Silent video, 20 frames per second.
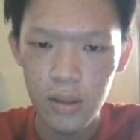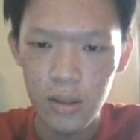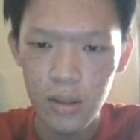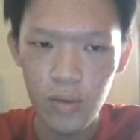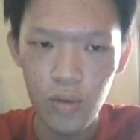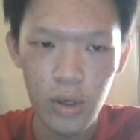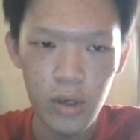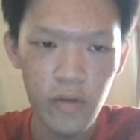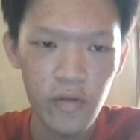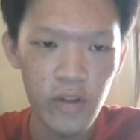
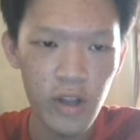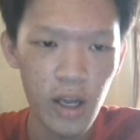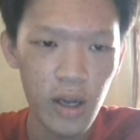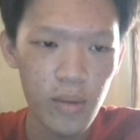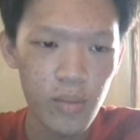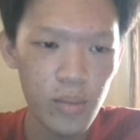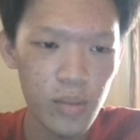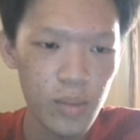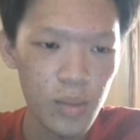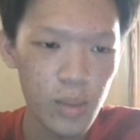One of
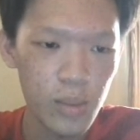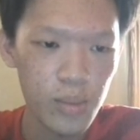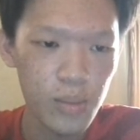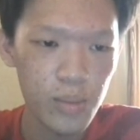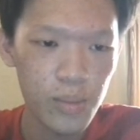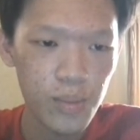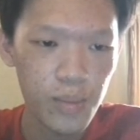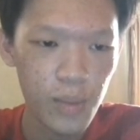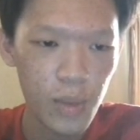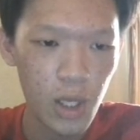them
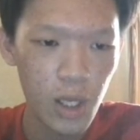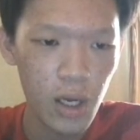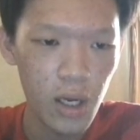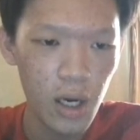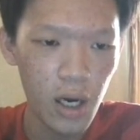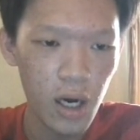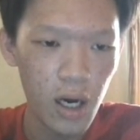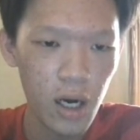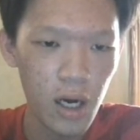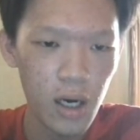
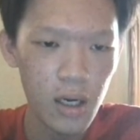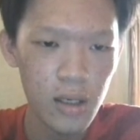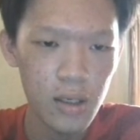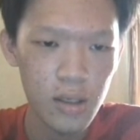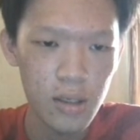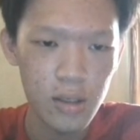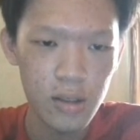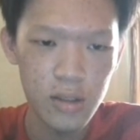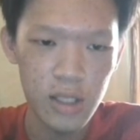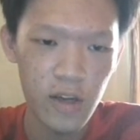are
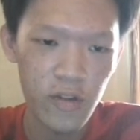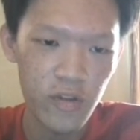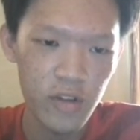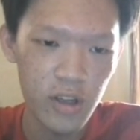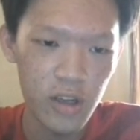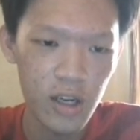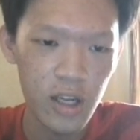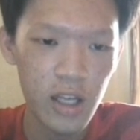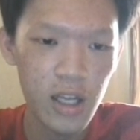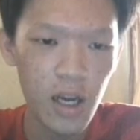
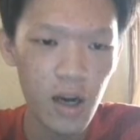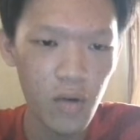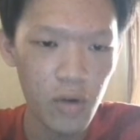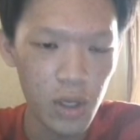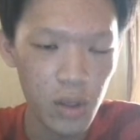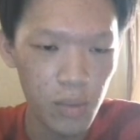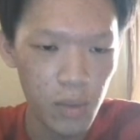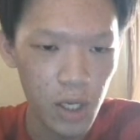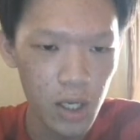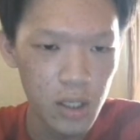definitely our
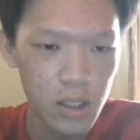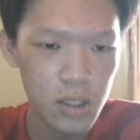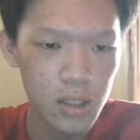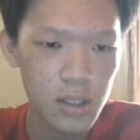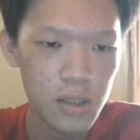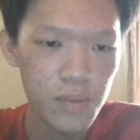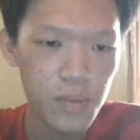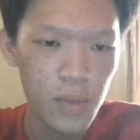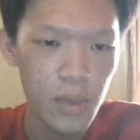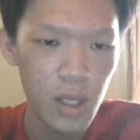image,
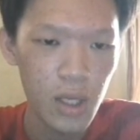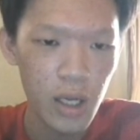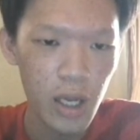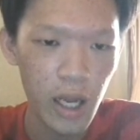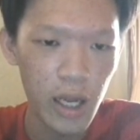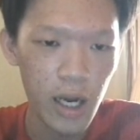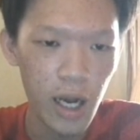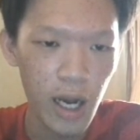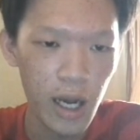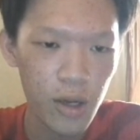
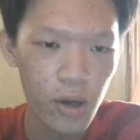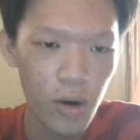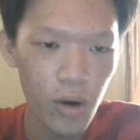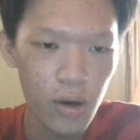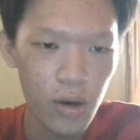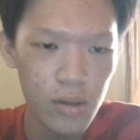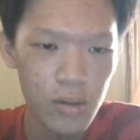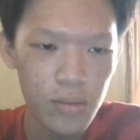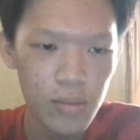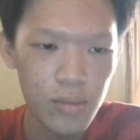an
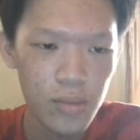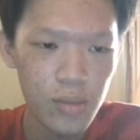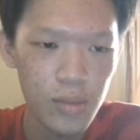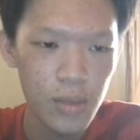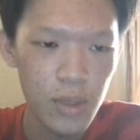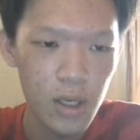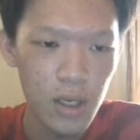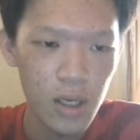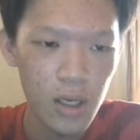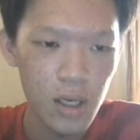icon,
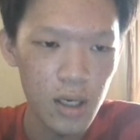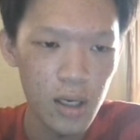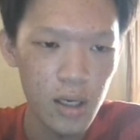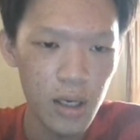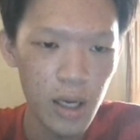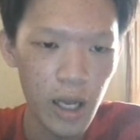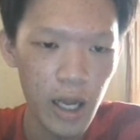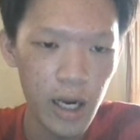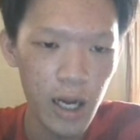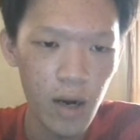
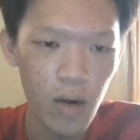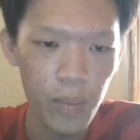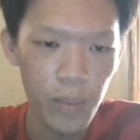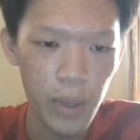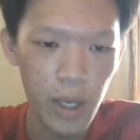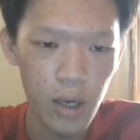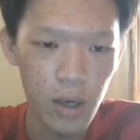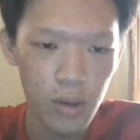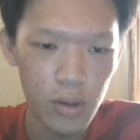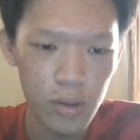and our
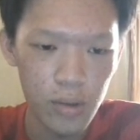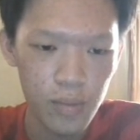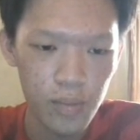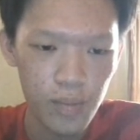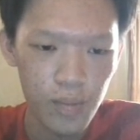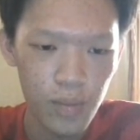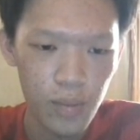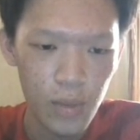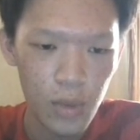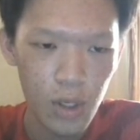payload.
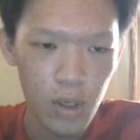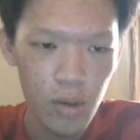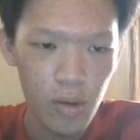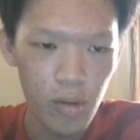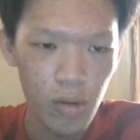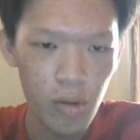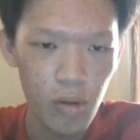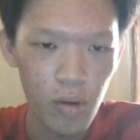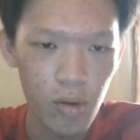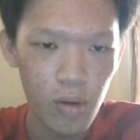
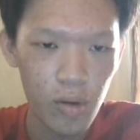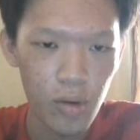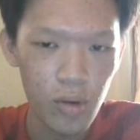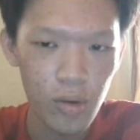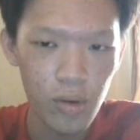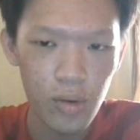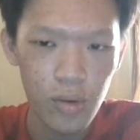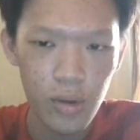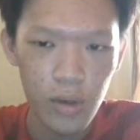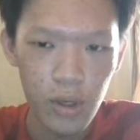
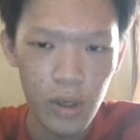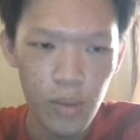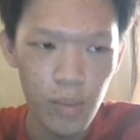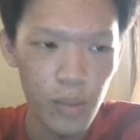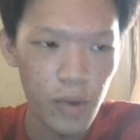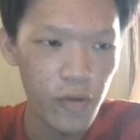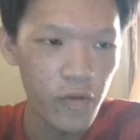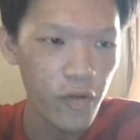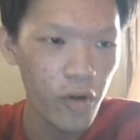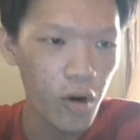So
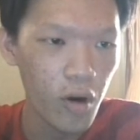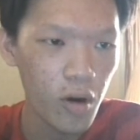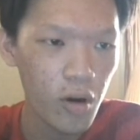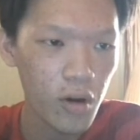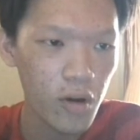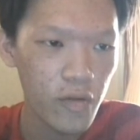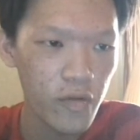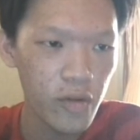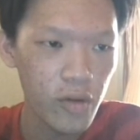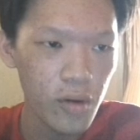before all
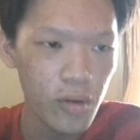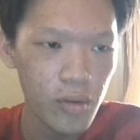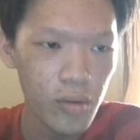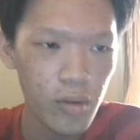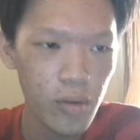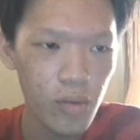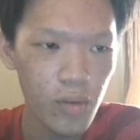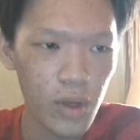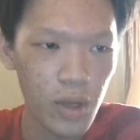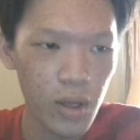of
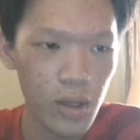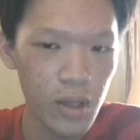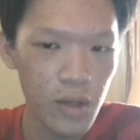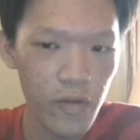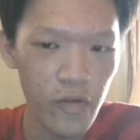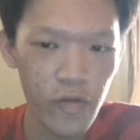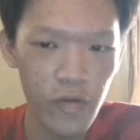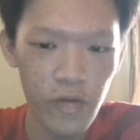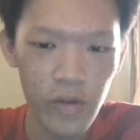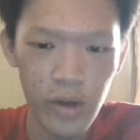those, we
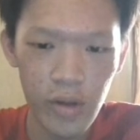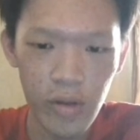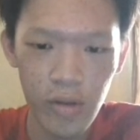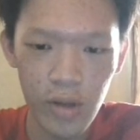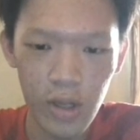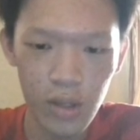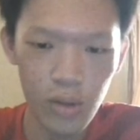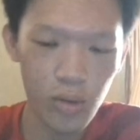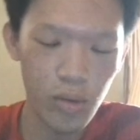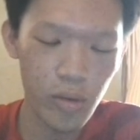first
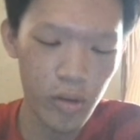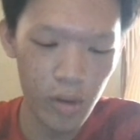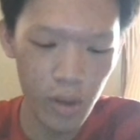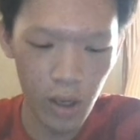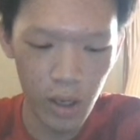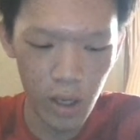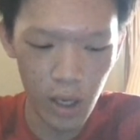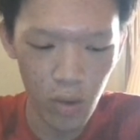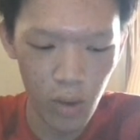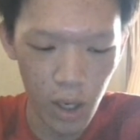need to
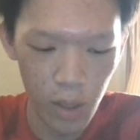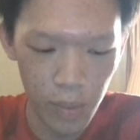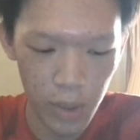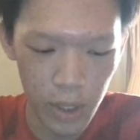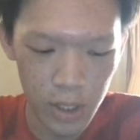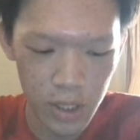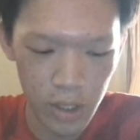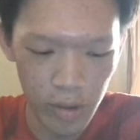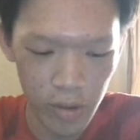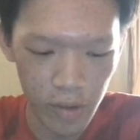start our
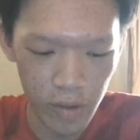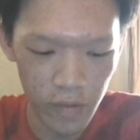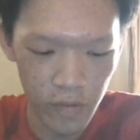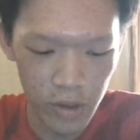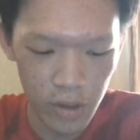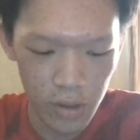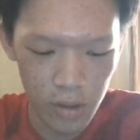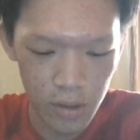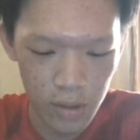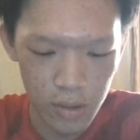Apache
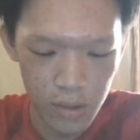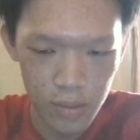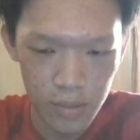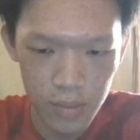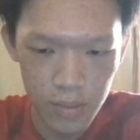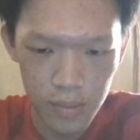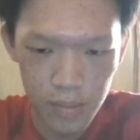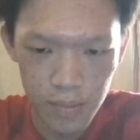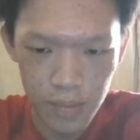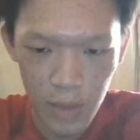server,
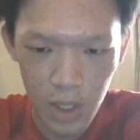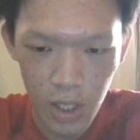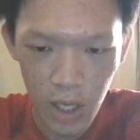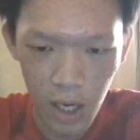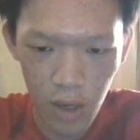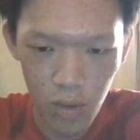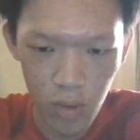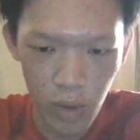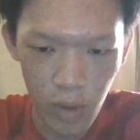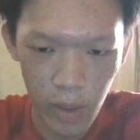
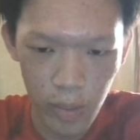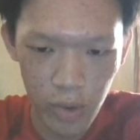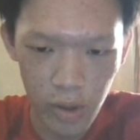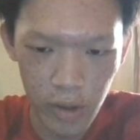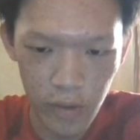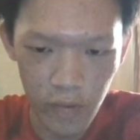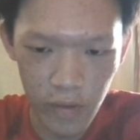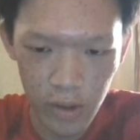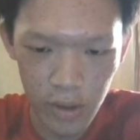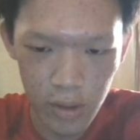our web
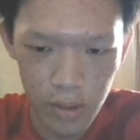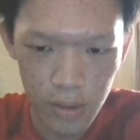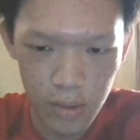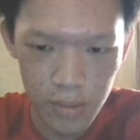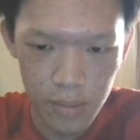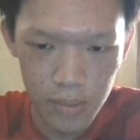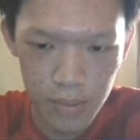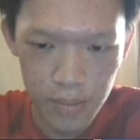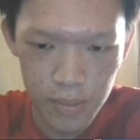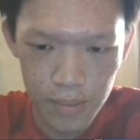server.
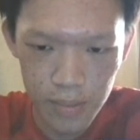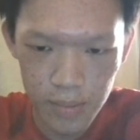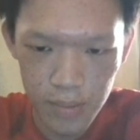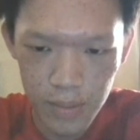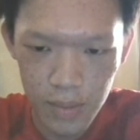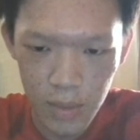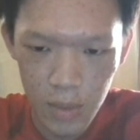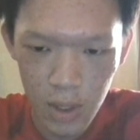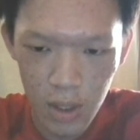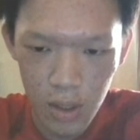
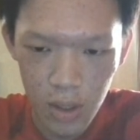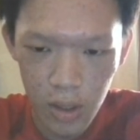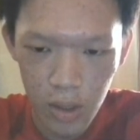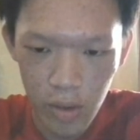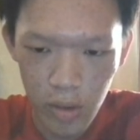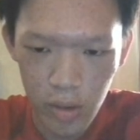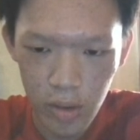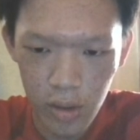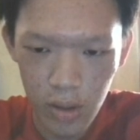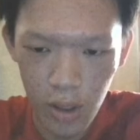
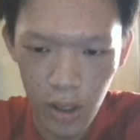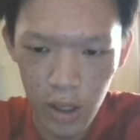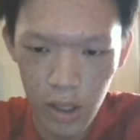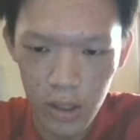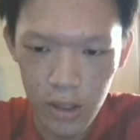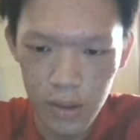Start.